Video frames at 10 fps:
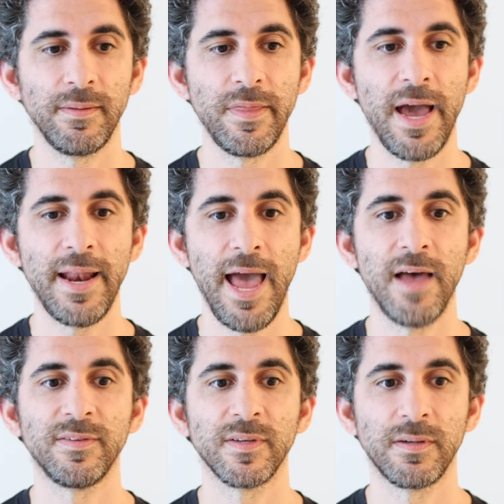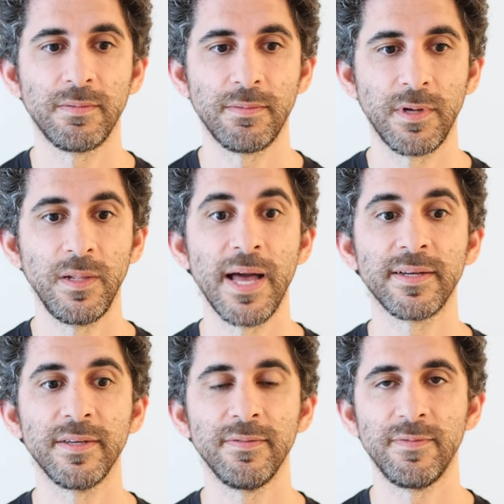that as a
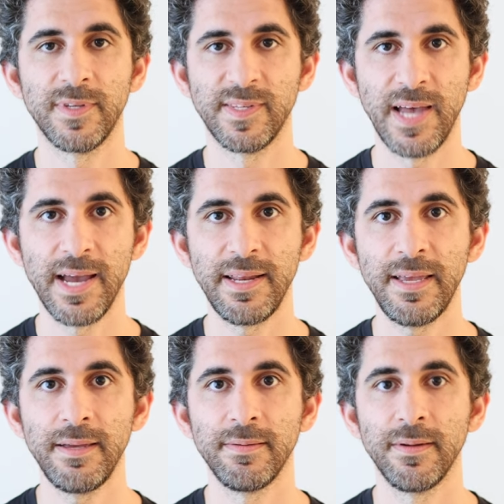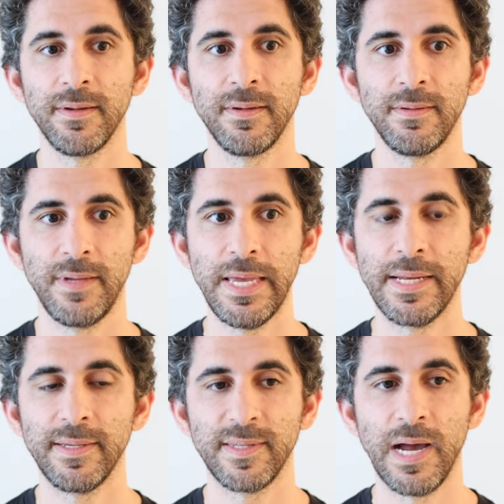collective society, it
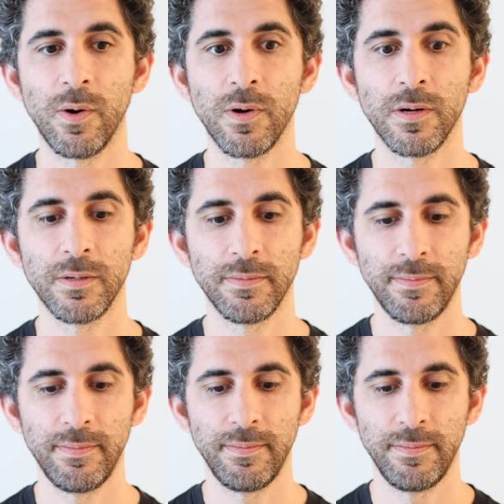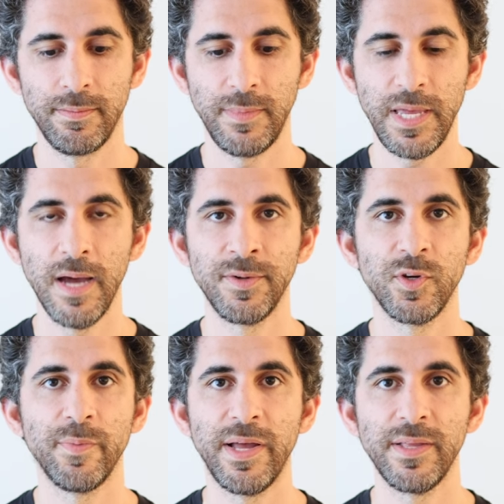is our the
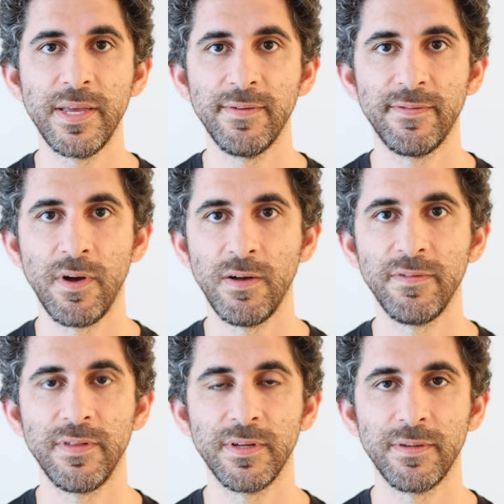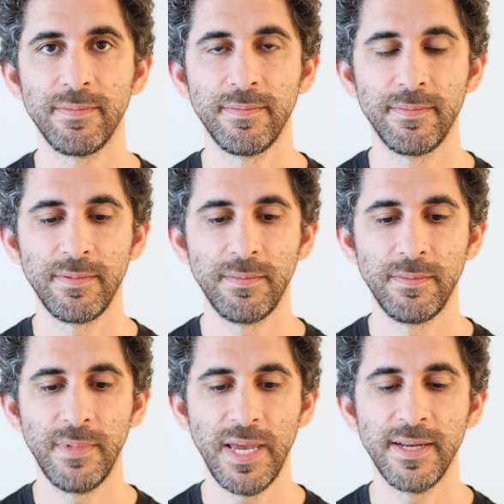underbelly of all the
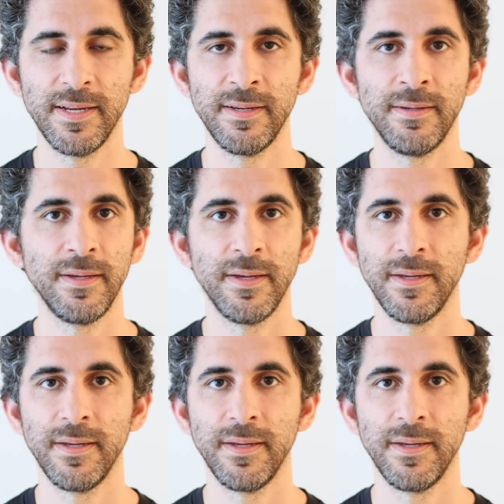hidden